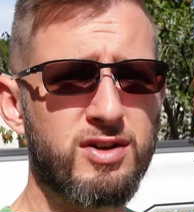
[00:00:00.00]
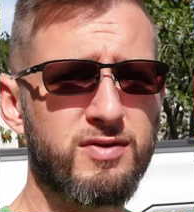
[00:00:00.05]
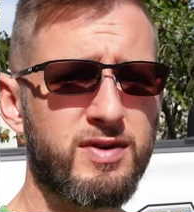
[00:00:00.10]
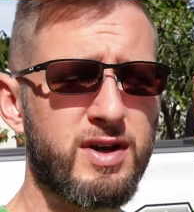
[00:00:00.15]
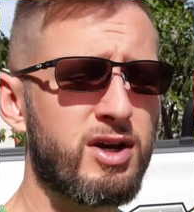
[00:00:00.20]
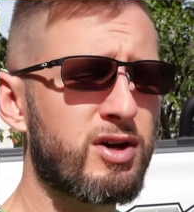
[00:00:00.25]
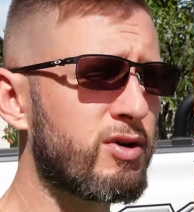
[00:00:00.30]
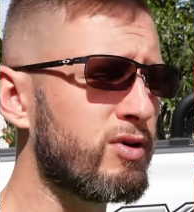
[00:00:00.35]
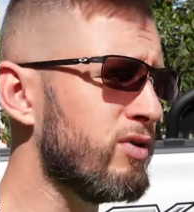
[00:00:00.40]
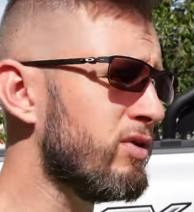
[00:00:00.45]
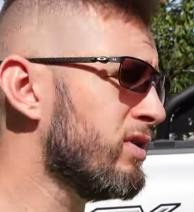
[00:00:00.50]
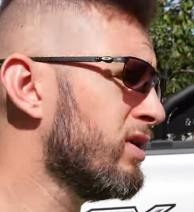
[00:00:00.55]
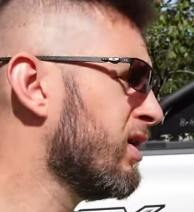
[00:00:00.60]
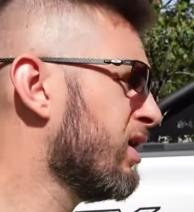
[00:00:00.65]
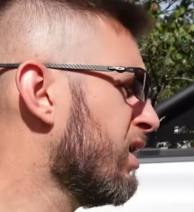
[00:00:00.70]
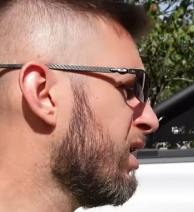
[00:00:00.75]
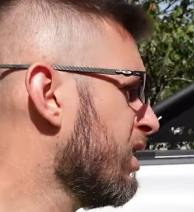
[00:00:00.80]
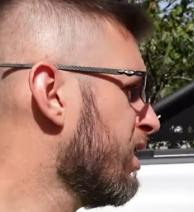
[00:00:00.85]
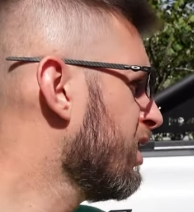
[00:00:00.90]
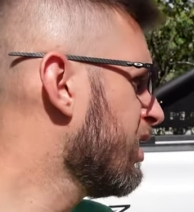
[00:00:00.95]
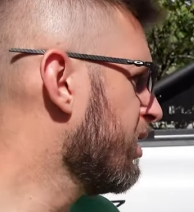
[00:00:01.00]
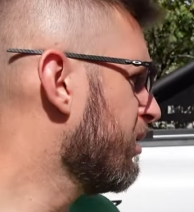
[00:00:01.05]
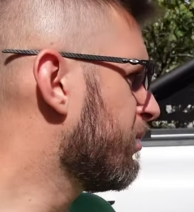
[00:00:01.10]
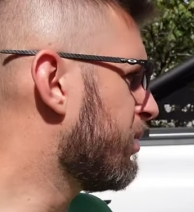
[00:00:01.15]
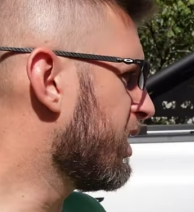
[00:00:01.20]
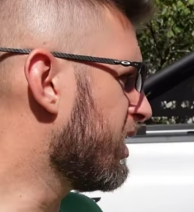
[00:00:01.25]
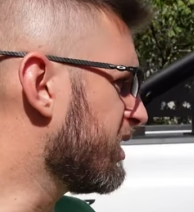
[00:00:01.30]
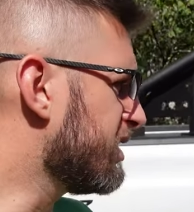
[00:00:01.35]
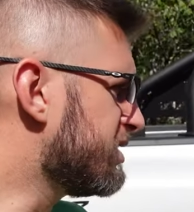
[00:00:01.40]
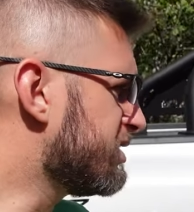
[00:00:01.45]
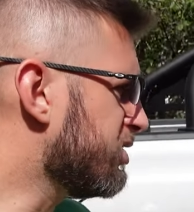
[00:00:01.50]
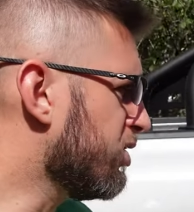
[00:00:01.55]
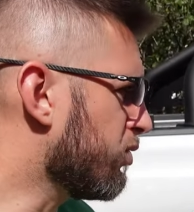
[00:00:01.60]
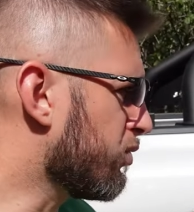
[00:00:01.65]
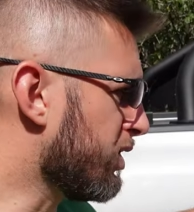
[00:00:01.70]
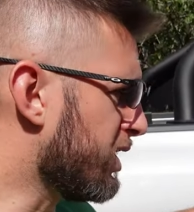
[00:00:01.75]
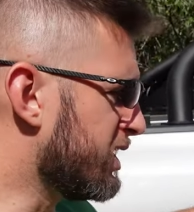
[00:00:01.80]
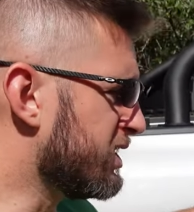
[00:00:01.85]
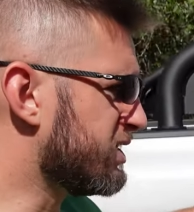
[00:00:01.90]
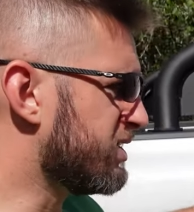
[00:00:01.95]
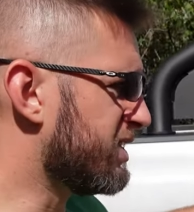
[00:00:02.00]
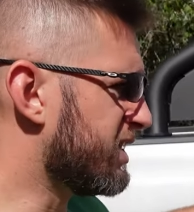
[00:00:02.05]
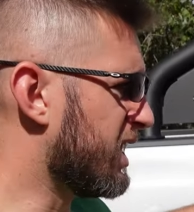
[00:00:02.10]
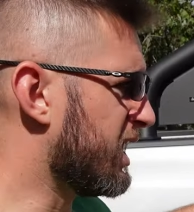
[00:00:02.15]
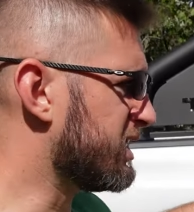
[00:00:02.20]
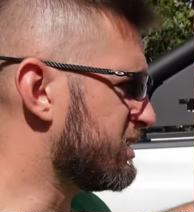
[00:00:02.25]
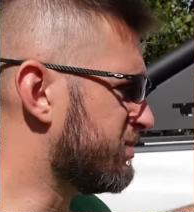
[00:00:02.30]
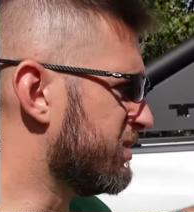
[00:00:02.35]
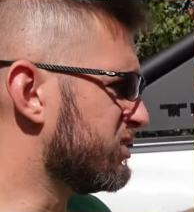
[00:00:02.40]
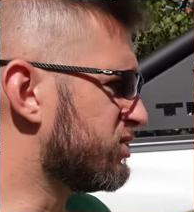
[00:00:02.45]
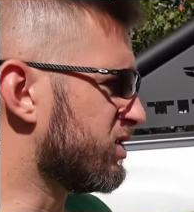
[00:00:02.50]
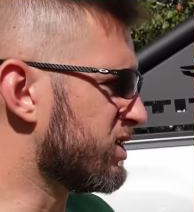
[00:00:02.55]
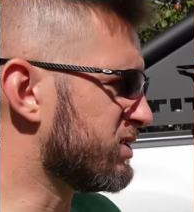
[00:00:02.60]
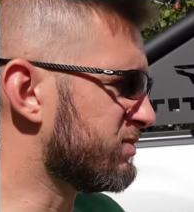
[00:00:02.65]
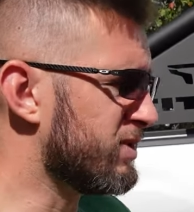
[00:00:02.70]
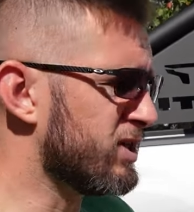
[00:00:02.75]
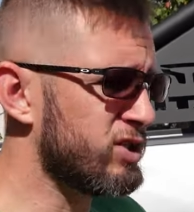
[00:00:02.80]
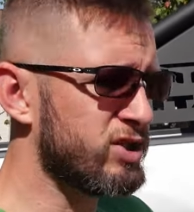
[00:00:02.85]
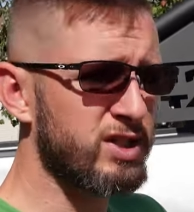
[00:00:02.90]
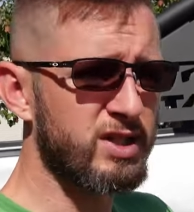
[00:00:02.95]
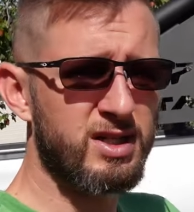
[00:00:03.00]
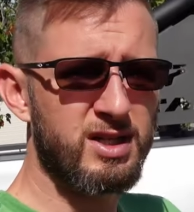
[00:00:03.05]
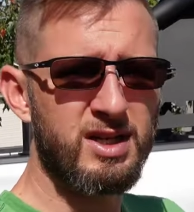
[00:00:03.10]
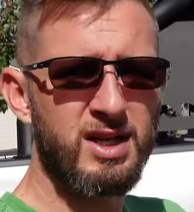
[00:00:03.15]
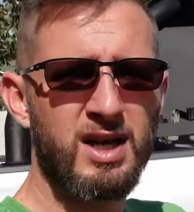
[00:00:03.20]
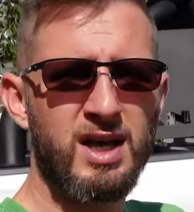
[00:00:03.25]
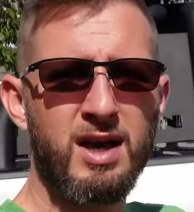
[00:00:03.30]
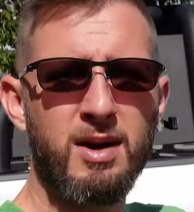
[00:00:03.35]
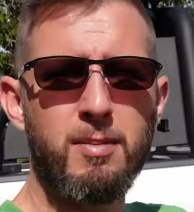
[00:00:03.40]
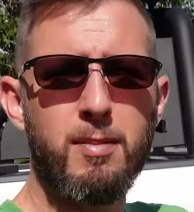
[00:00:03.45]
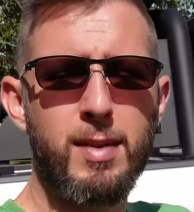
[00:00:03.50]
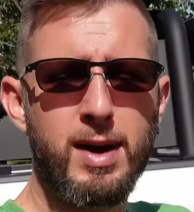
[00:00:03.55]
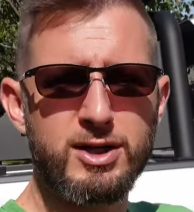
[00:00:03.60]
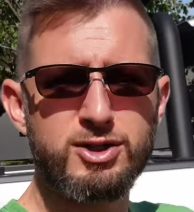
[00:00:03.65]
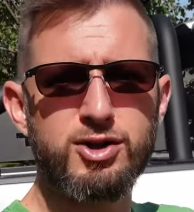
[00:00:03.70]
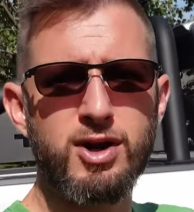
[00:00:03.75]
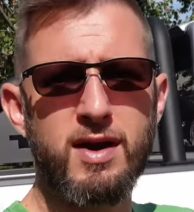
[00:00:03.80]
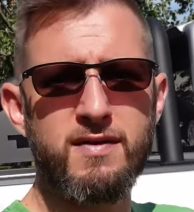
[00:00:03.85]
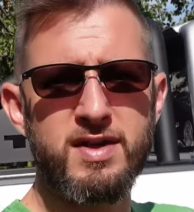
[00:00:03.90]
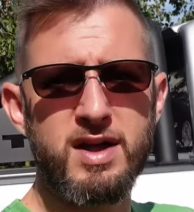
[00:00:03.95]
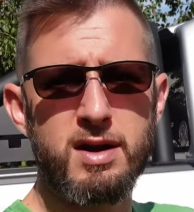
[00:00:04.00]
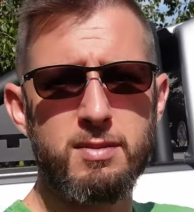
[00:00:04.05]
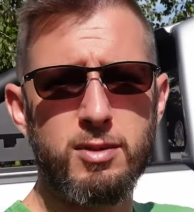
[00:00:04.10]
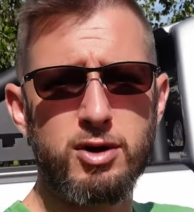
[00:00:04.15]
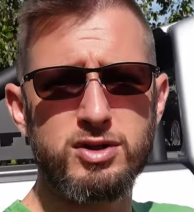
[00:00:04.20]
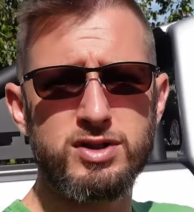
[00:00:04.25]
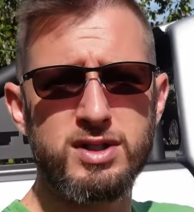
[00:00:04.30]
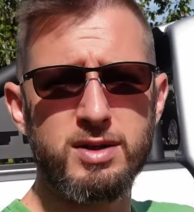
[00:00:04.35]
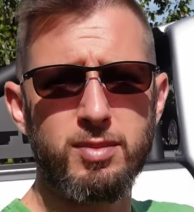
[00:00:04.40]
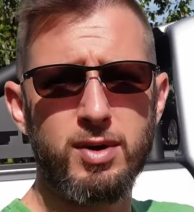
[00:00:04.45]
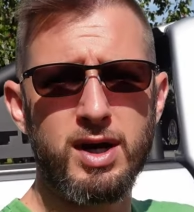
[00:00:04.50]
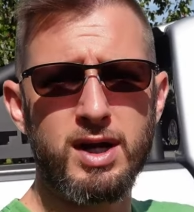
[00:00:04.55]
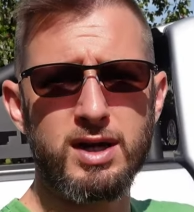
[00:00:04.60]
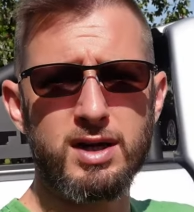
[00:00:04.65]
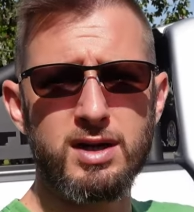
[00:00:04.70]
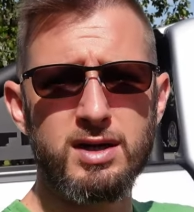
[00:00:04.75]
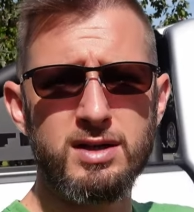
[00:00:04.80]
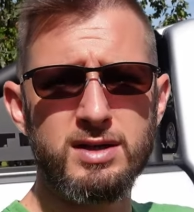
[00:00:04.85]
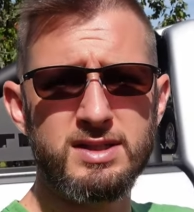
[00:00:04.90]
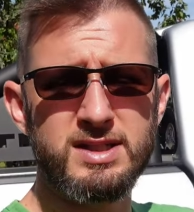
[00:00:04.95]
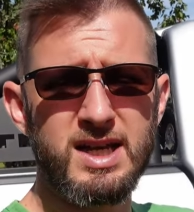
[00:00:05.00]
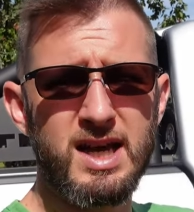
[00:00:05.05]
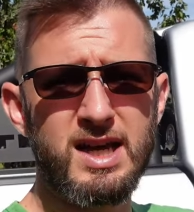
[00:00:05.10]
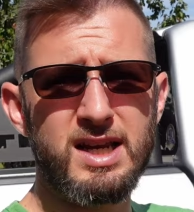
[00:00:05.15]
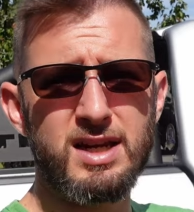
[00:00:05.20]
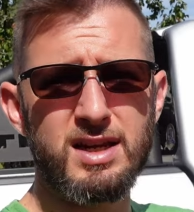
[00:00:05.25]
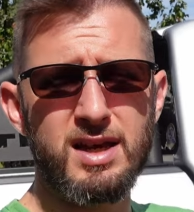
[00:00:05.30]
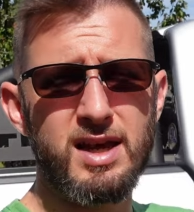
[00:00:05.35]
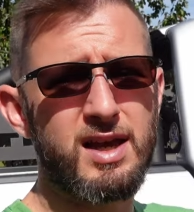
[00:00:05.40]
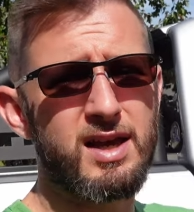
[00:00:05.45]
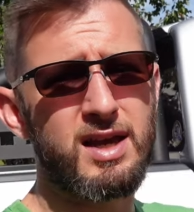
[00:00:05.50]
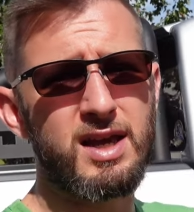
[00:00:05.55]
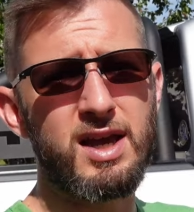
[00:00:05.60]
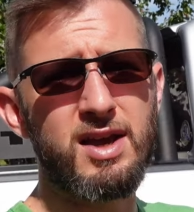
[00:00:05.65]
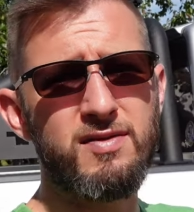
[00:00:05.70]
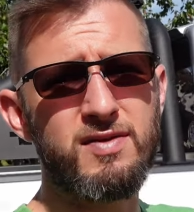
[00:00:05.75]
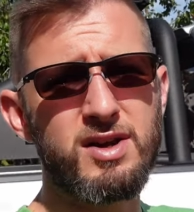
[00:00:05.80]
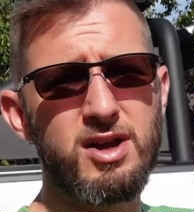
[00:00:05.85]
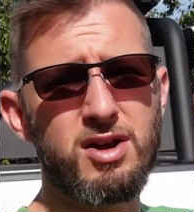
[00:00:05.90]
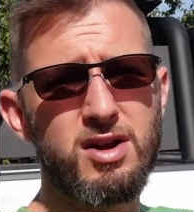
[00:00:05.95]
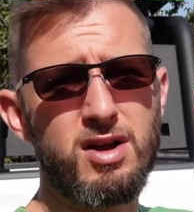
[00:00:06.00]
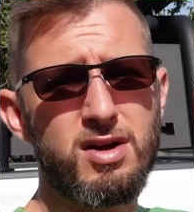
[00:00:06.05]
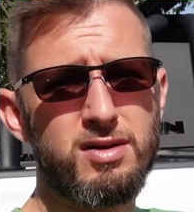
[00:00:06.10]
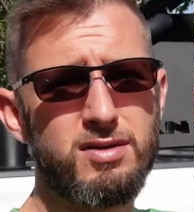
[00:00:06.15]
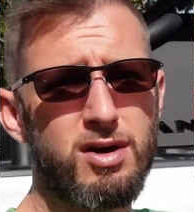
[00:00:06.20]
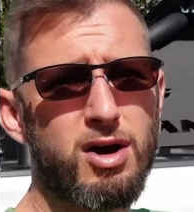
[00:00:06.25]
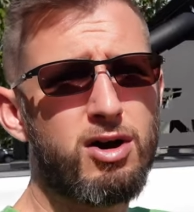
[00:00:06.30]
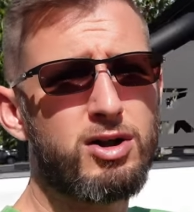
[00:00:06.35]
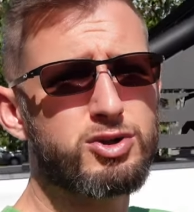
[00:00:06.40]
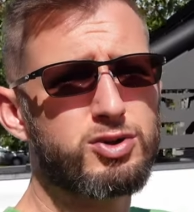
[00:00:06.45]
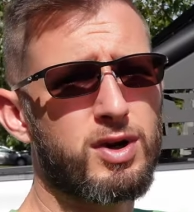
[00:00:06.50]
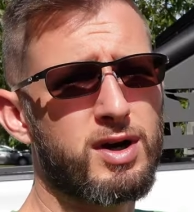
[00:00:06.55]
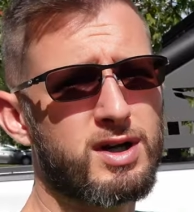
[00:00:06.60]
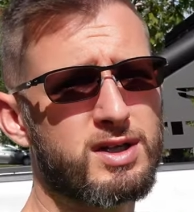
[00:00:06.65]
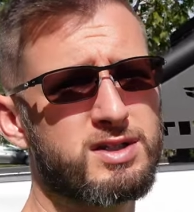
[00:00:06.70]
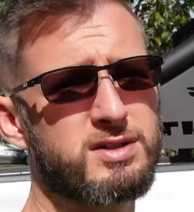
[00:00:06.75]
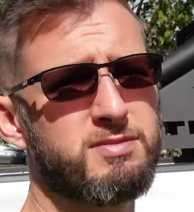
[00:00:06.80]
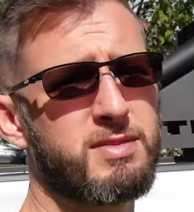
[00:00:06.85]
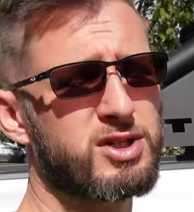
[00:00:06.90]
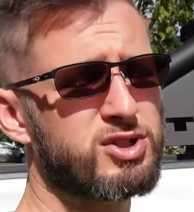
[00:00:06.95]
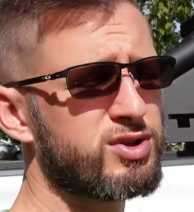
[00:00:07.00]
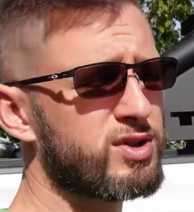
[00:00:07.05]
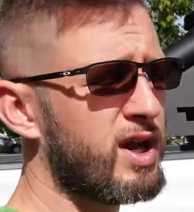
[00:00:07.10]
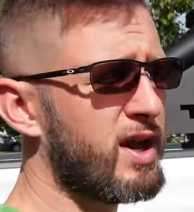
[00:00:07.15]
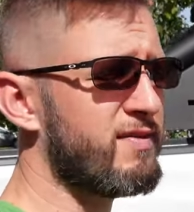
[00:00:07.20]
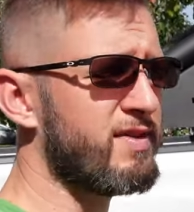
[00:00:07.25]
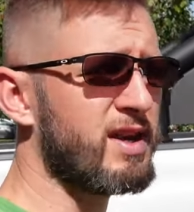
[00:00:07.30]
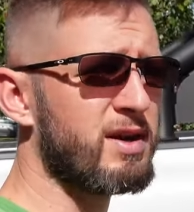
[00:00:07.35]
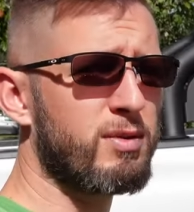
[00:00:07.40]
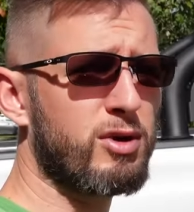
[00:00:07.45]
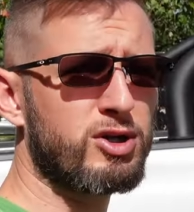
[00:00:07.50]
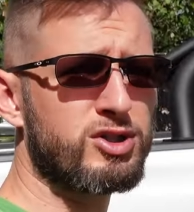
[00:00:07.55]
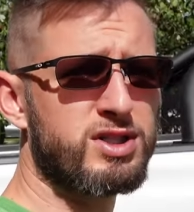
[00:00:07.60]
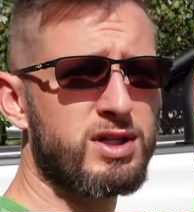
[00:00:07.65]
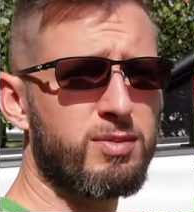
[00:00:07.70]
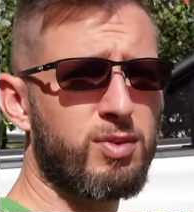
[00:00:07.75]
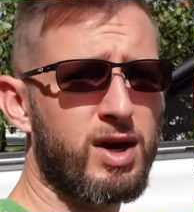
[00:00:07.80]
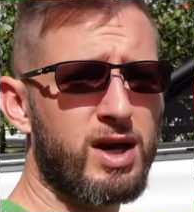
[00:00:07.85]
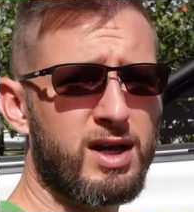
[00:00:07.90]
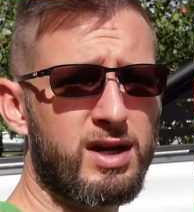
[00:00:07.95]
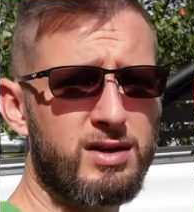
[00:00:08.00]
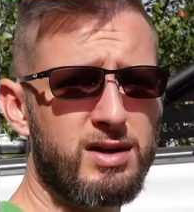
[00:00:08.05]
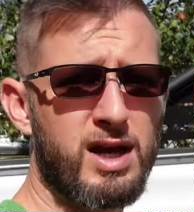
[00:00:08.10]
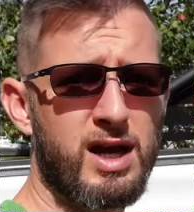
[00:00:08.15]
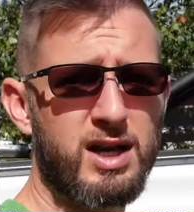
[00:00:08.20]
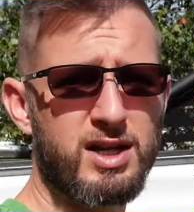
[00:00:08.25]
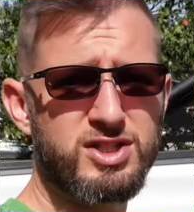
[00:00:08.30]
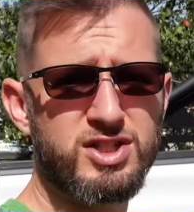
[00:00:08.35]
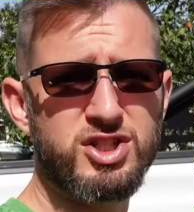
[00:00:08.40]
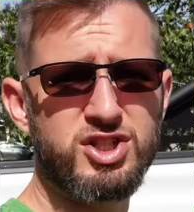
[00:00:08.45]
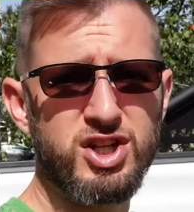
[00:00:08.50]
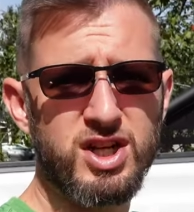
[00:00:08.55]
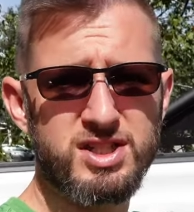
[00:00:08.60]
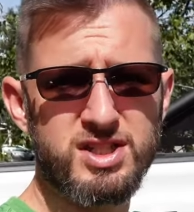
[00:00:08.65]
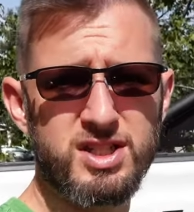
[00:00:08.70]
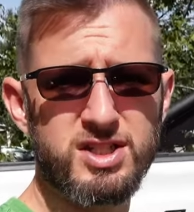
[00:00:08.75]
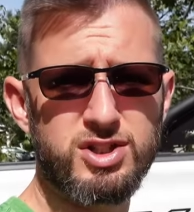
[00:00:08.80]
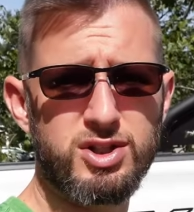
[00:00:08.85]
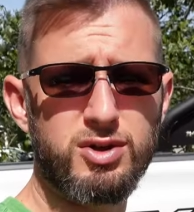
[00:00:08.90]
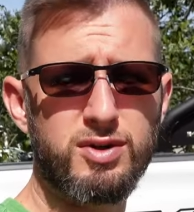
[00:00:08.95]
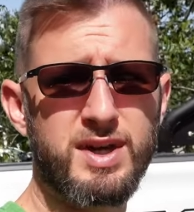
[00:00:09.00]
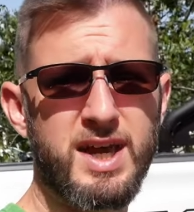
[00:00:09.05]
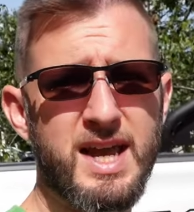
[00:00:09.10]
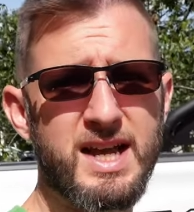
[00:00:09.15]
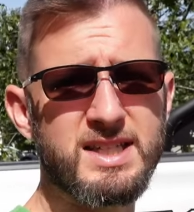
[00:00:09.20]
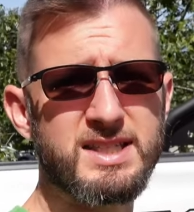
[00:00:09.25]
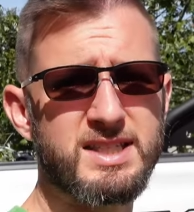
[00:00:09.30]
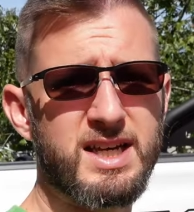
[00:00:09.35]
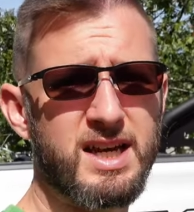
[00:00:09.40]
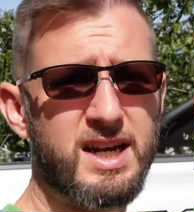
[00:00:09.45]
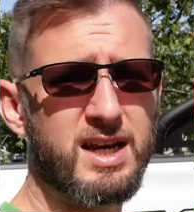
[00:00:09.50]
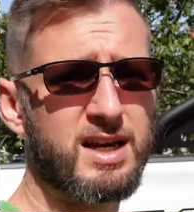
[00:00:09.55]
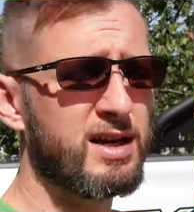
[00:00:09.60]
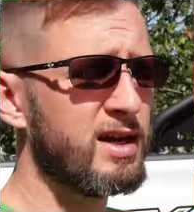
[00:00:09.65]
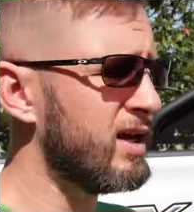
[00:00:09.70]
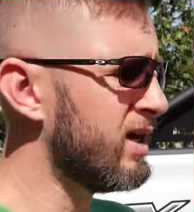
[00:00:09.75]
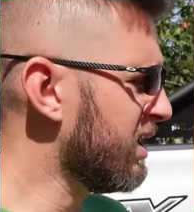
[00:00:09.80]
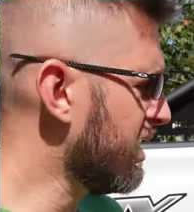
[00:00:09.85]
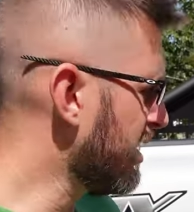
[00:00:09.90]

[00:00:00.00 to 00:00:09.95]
on the vehicle, but still related to the 9-speed transmission. Make sure you have that emergency brake set even on all trucks, make sure you have that emergency brake at least adjusted so you can set it,